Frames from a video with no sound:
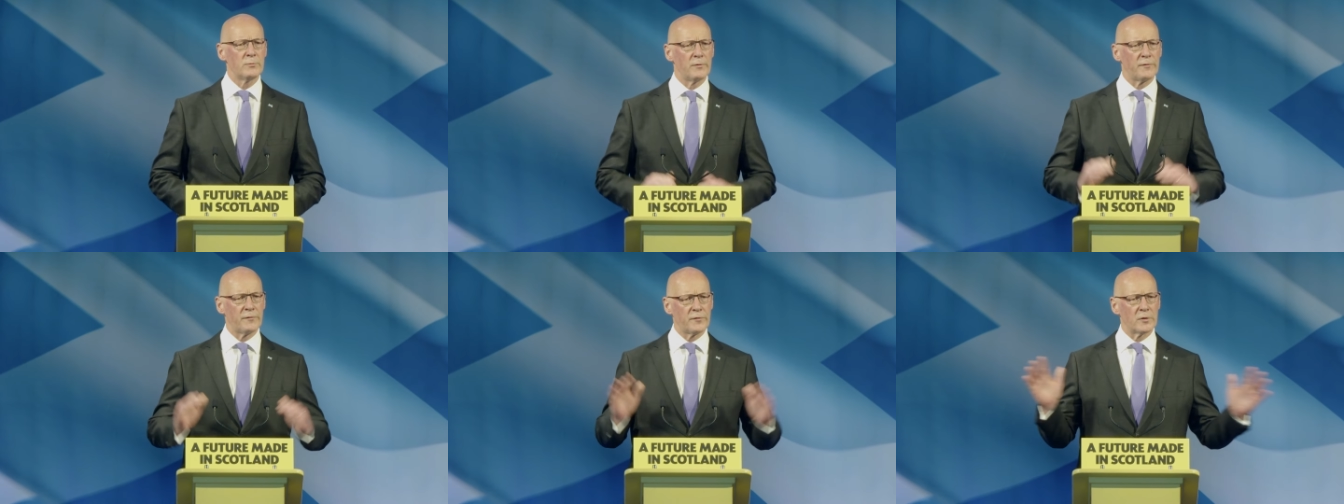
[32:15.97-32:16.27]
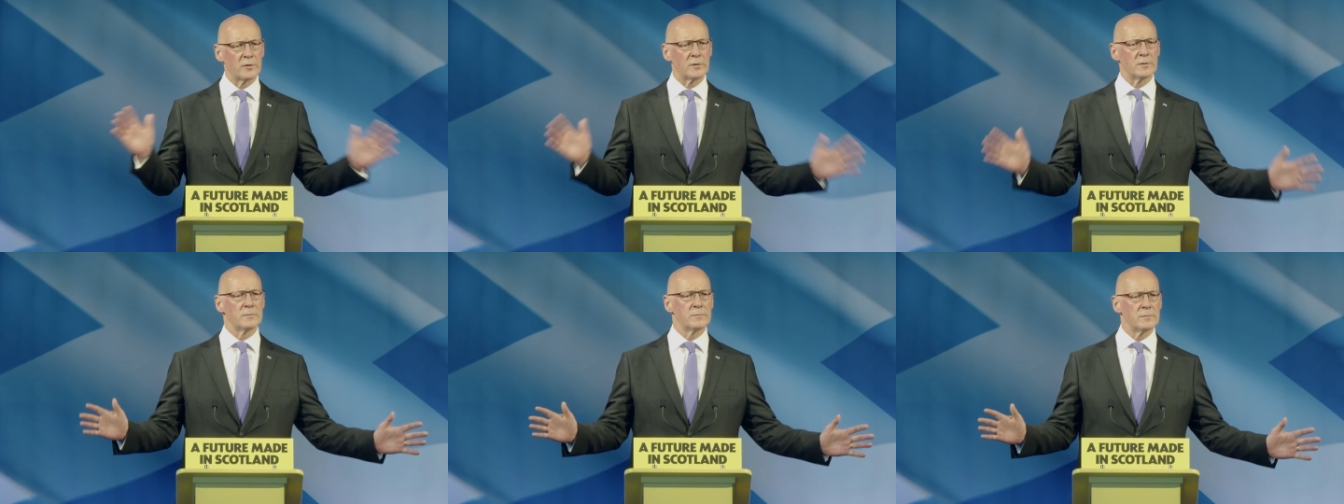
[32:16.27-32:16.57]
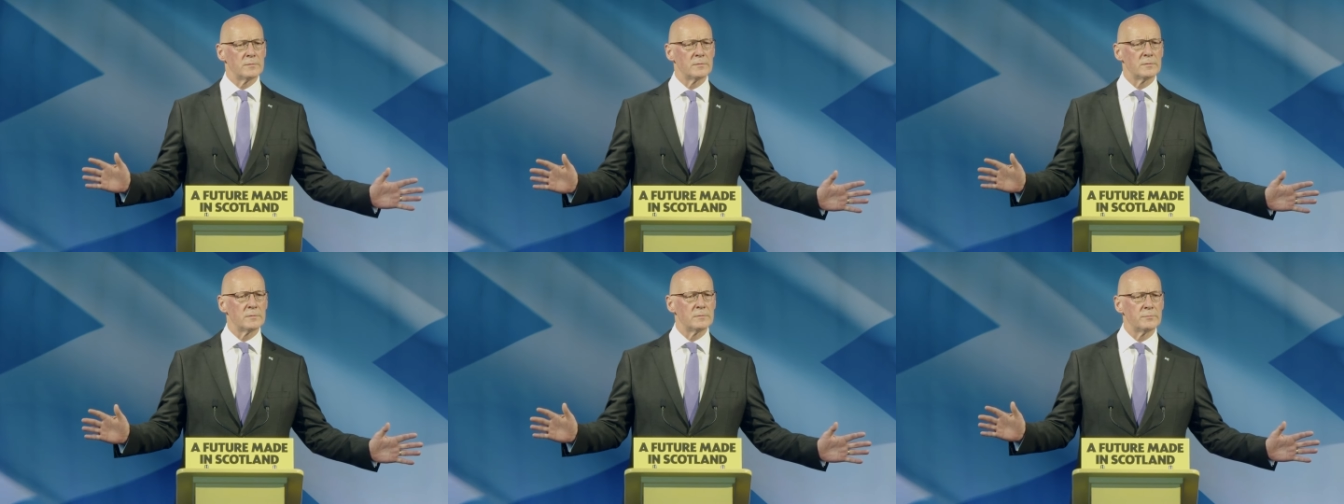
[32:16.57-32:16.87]
We've got
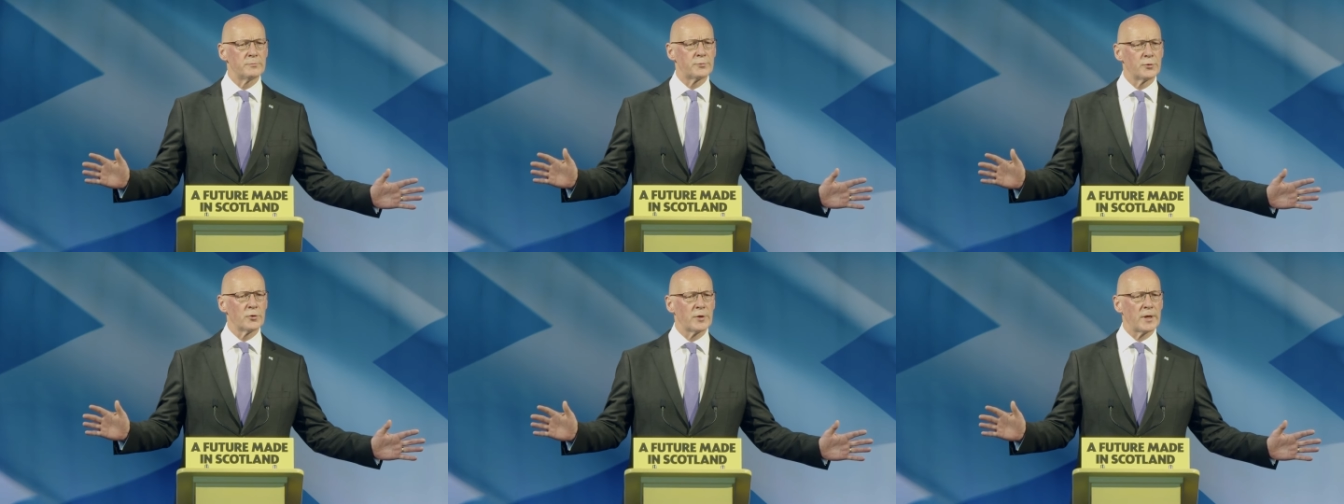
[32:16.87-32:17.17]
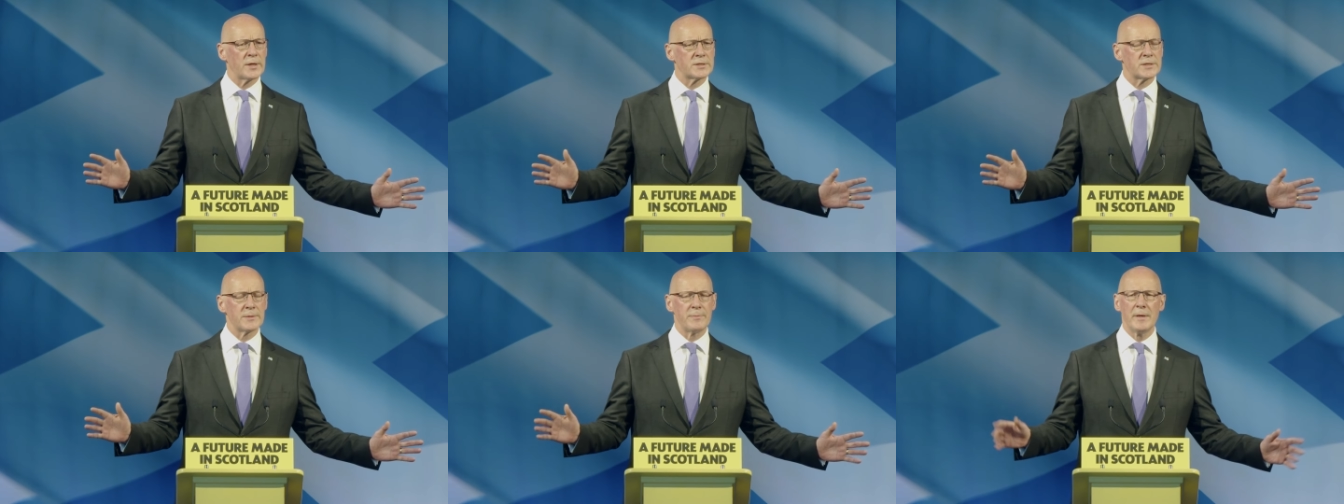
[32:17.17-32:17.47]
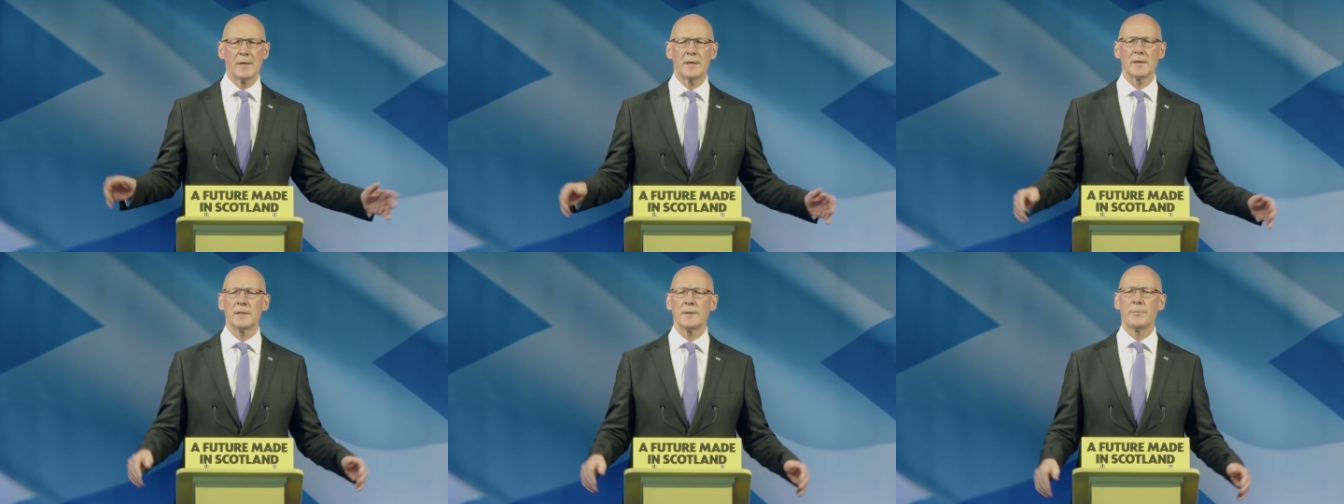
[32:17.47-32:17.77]
progress to
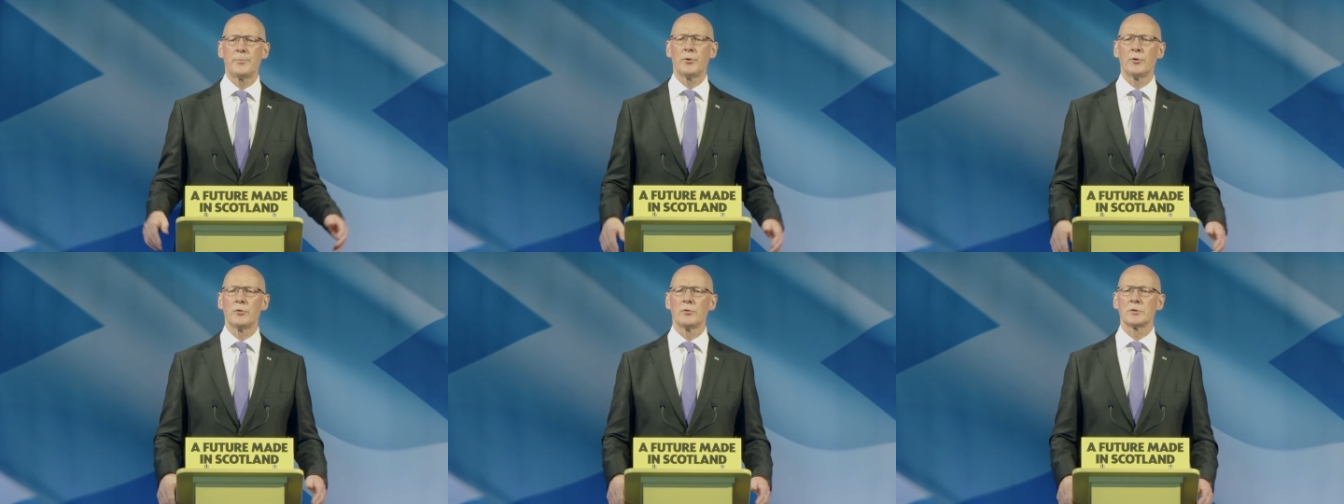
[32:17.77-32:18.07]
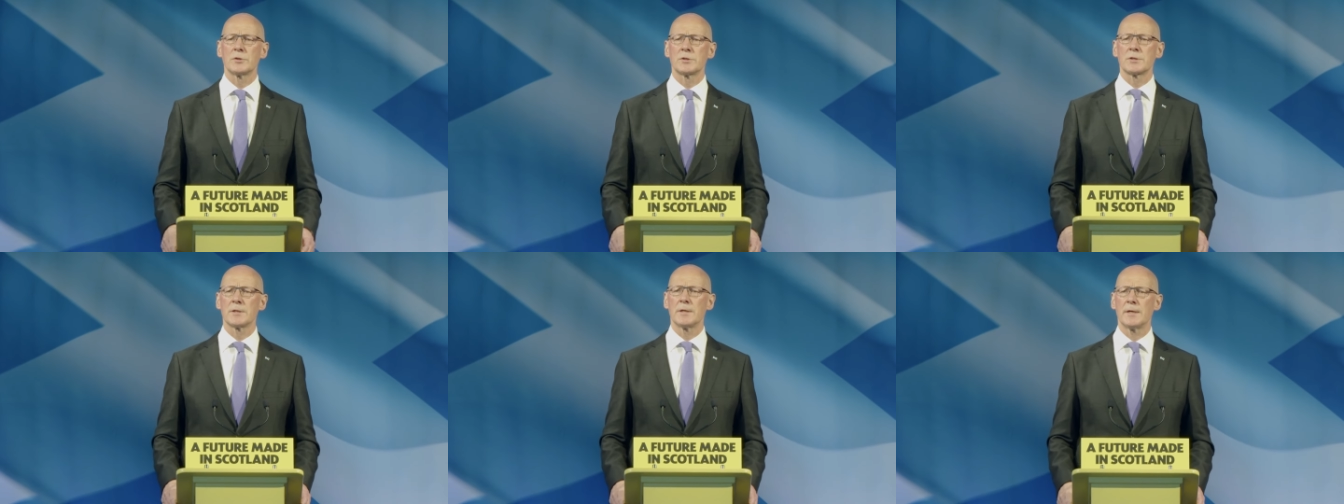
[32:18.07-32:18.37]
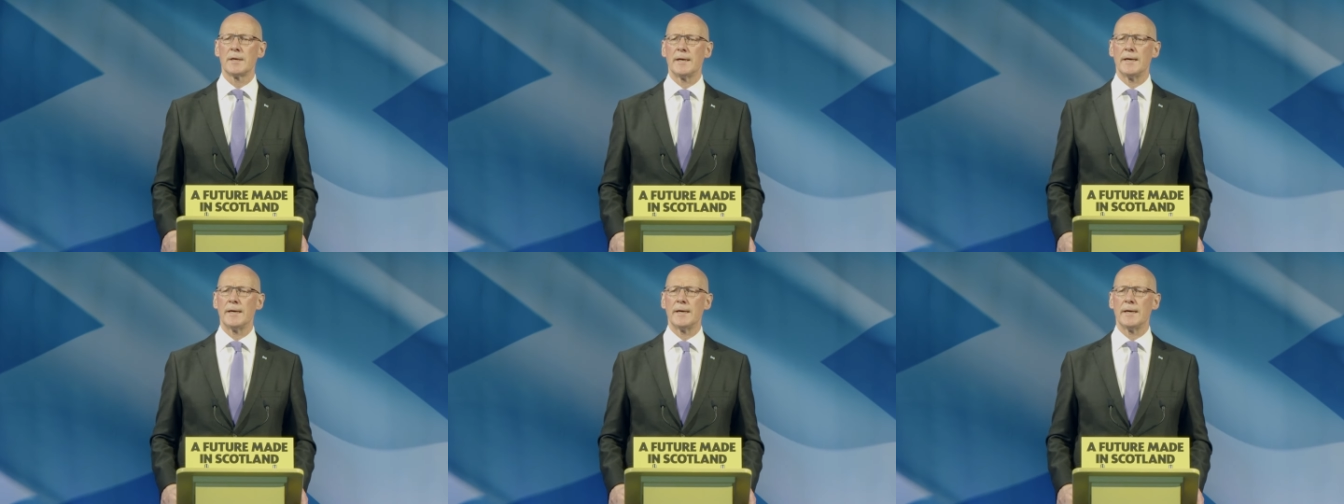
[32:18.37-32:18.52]
make in the polls.